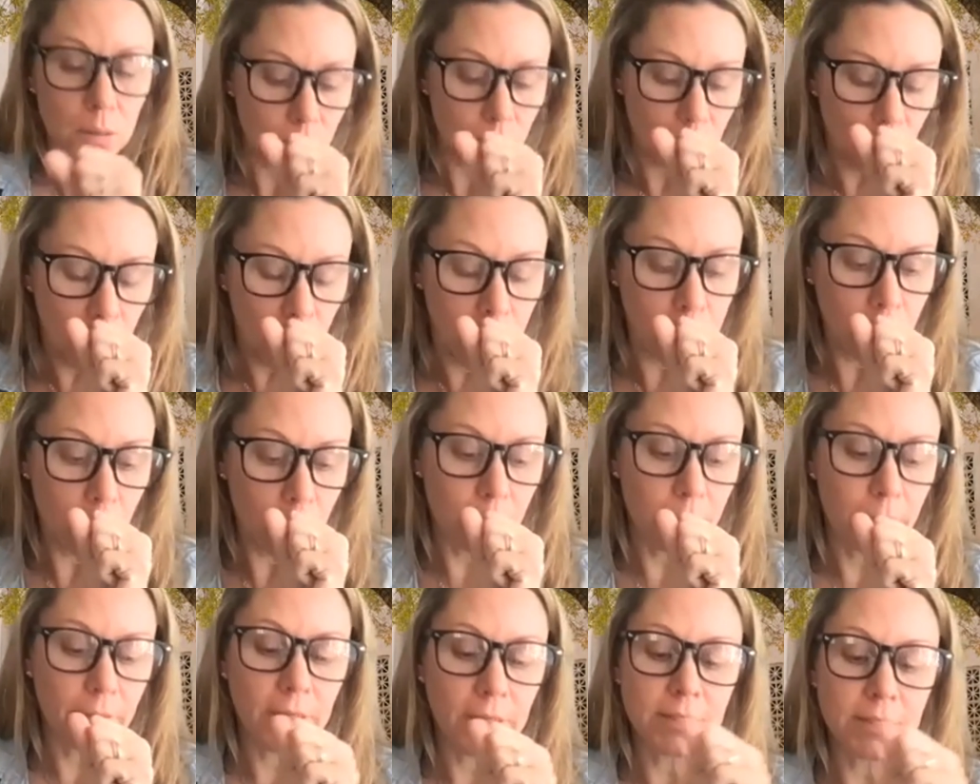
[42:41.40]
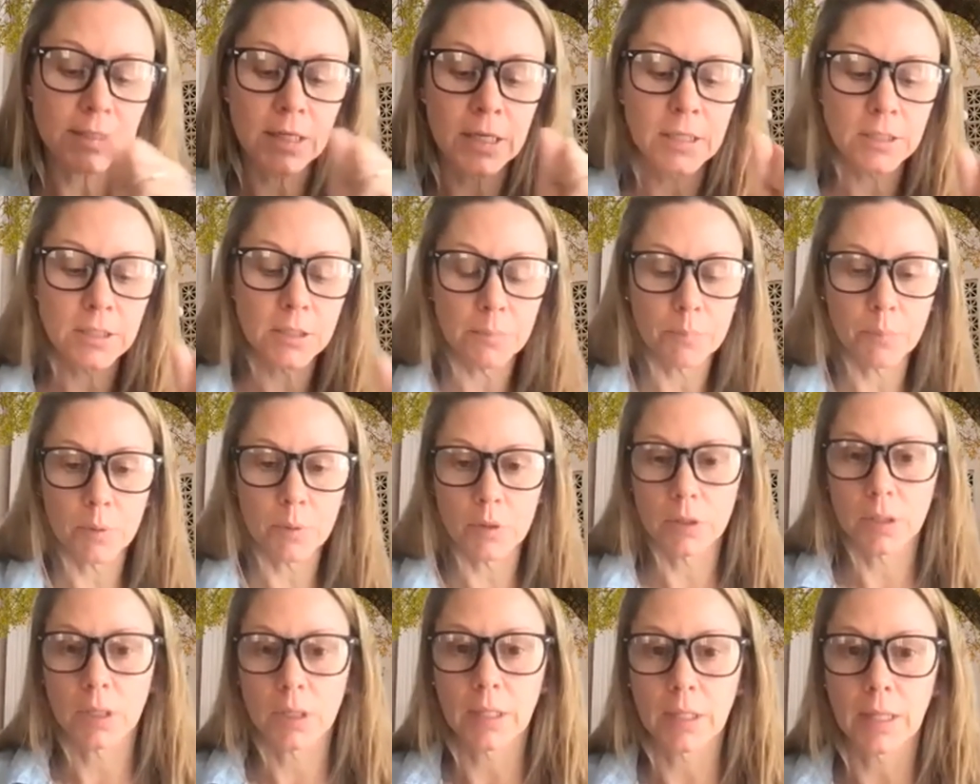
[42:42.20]
they tend to put
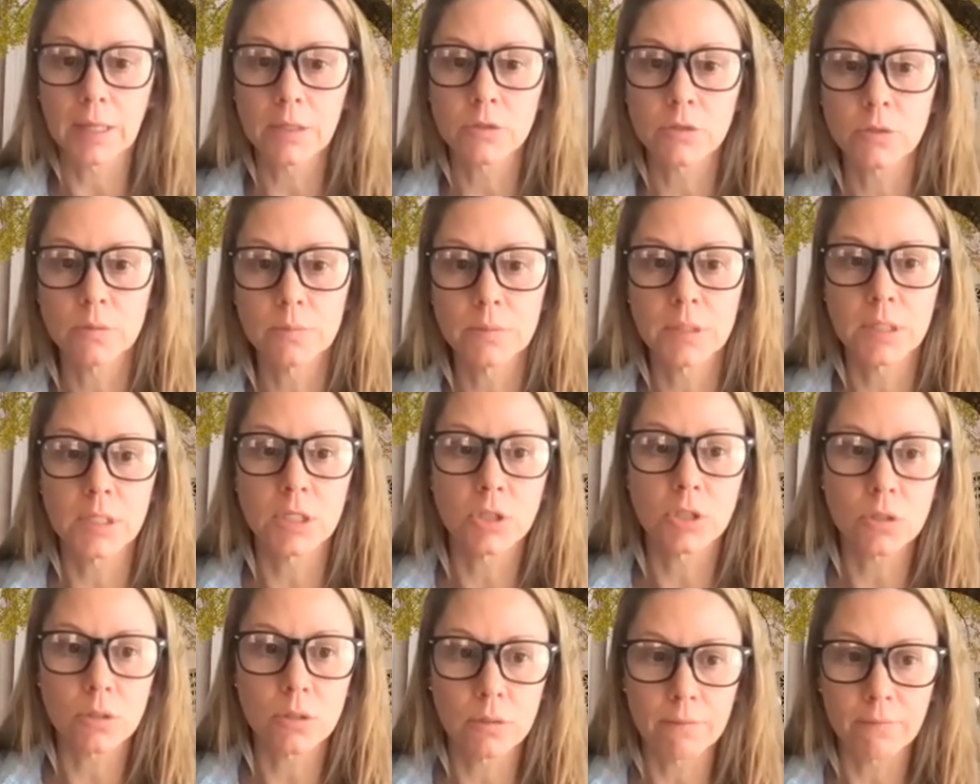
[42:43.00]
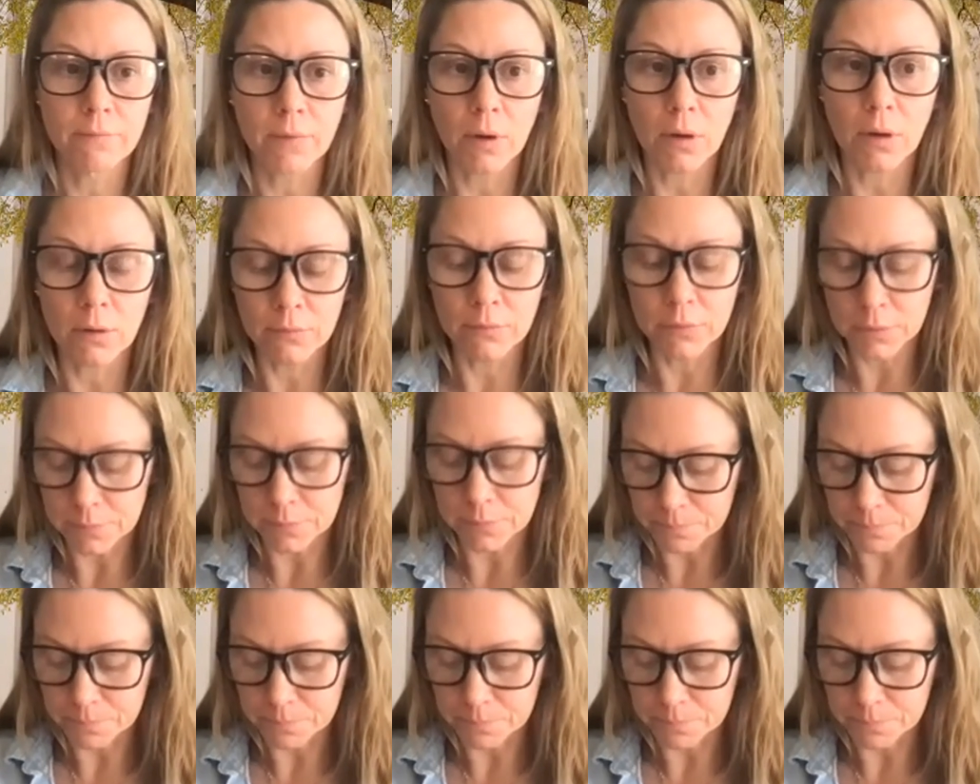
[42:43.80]
the classroom teacher involved